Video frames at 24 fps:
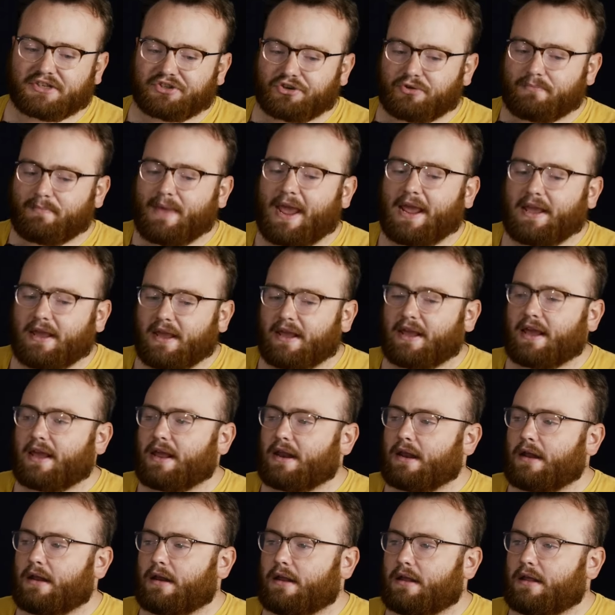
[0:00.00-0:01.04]
as you're making
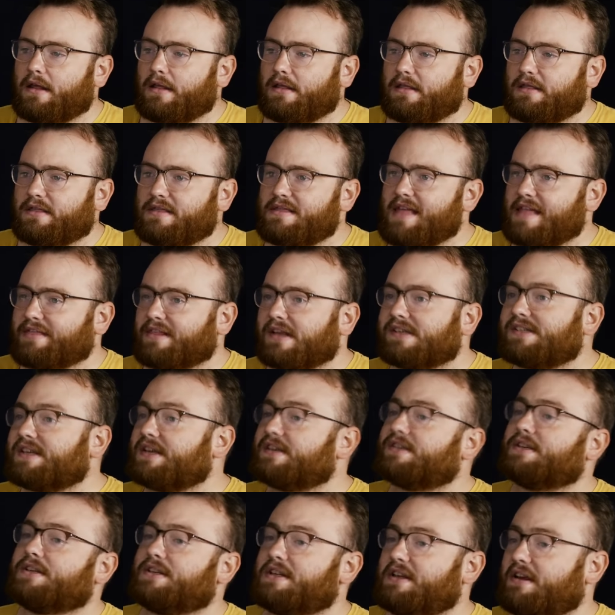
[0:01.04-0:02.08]
it that this
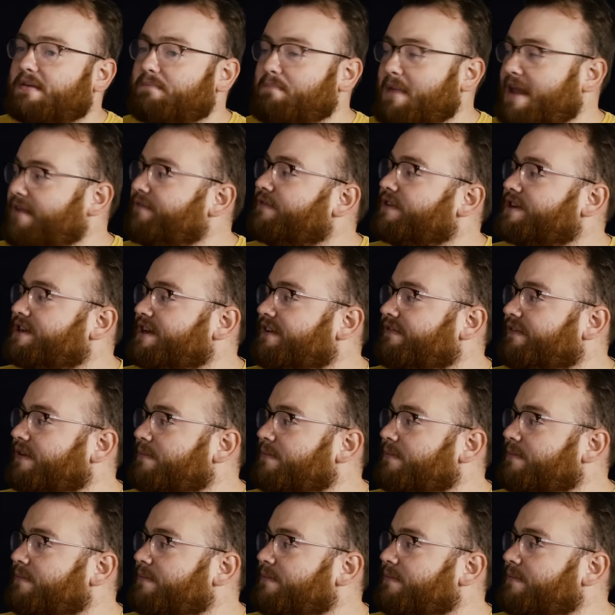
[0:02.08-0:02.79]
is a made-for-T